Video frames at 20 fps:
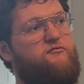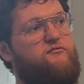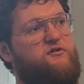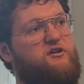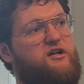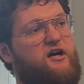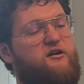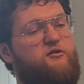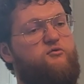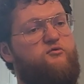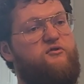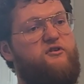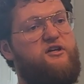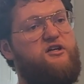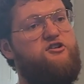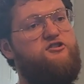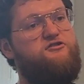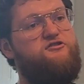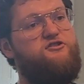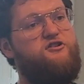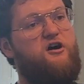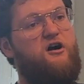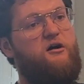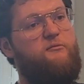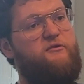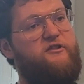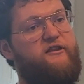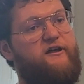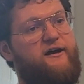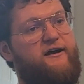done a really good
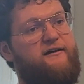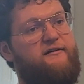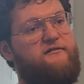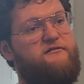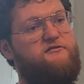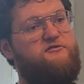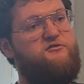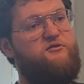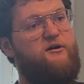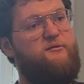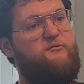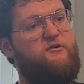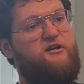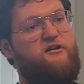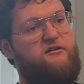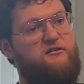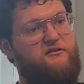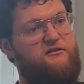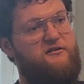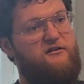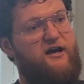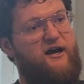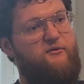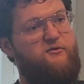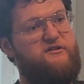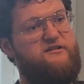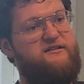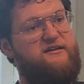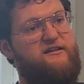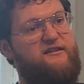job in that. So I want to say